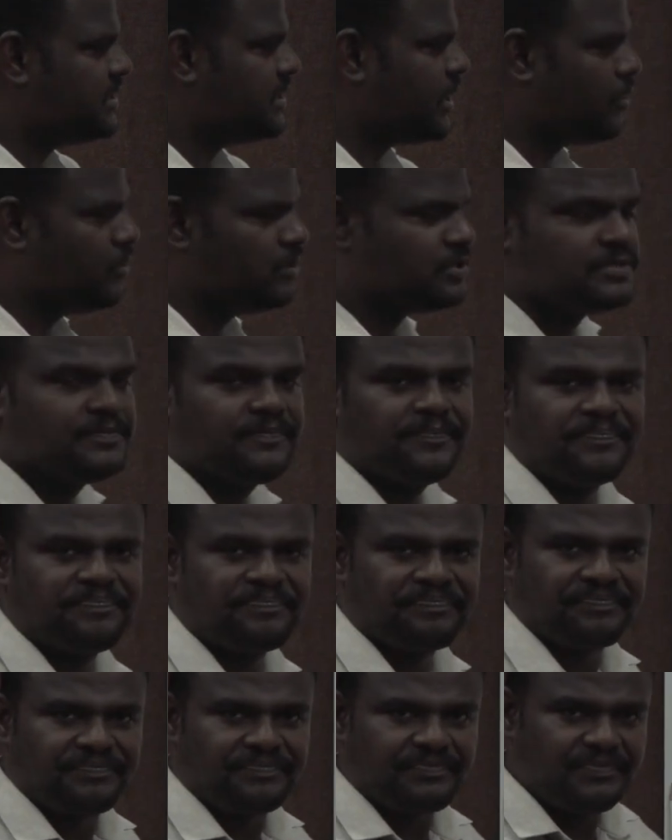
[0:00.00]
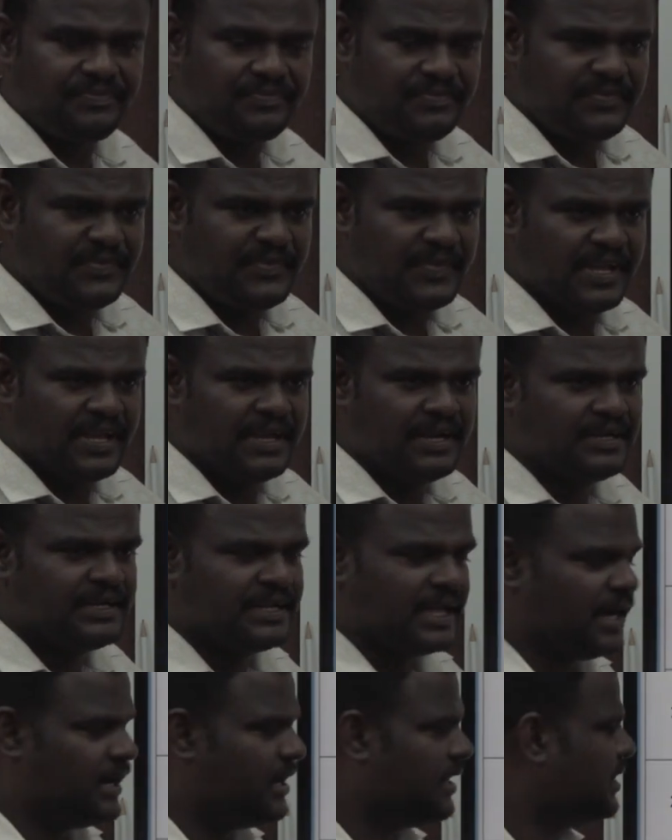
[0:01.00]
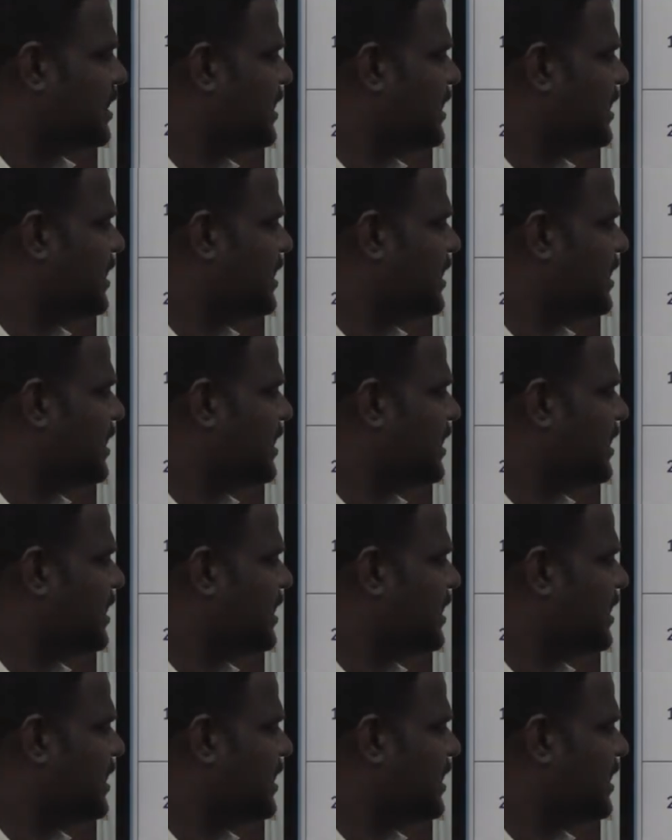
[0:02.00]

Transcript: circuits in turn on